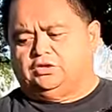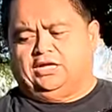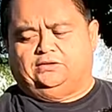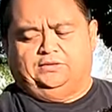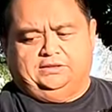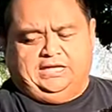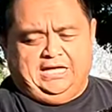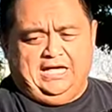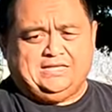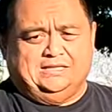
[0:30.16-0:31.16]
strike to
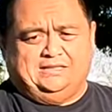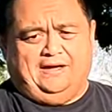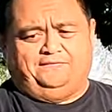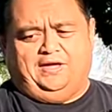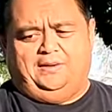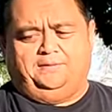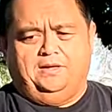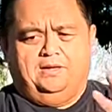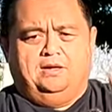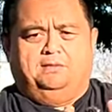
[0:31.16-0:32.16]
his left hip,
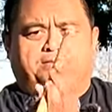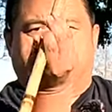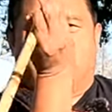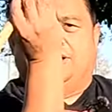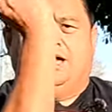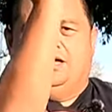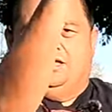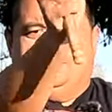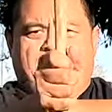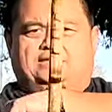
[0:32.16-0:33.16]
pluma,
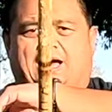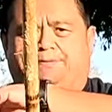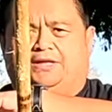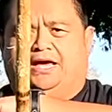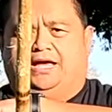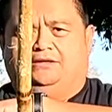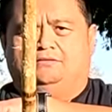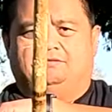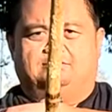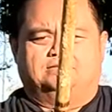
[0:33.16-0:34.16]
top of the head,
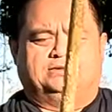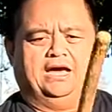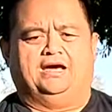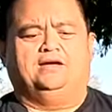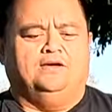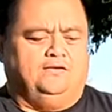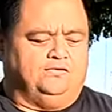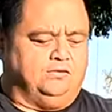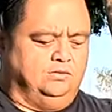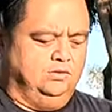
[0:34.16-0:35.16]
okay?
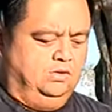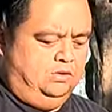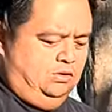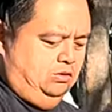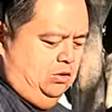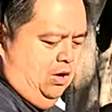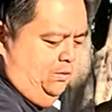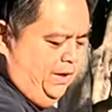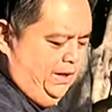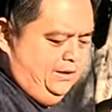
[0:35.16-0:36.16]
So, low
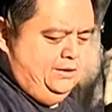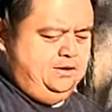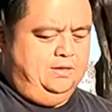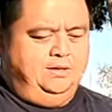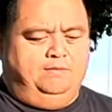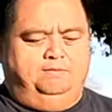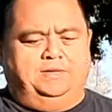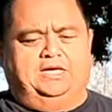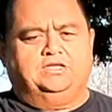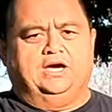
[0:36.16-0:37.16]
wing,
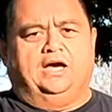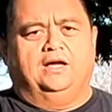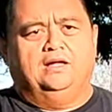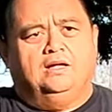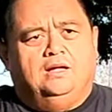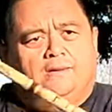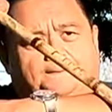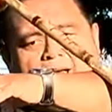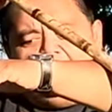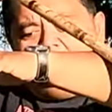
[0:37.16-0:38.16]
mija,
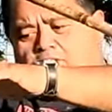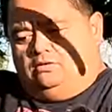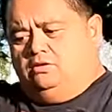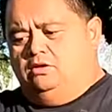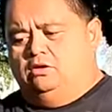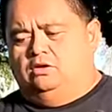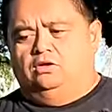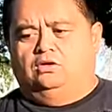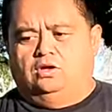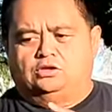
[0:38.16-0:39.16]
payong,
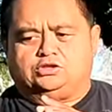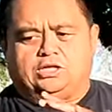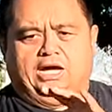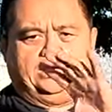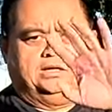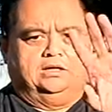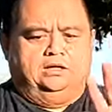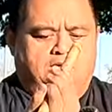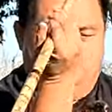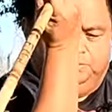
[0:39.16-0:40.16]
low strike,
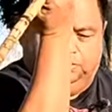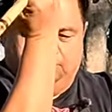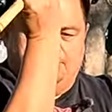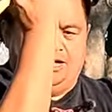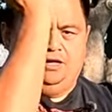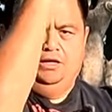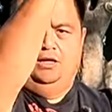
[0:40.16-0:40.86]
pluma,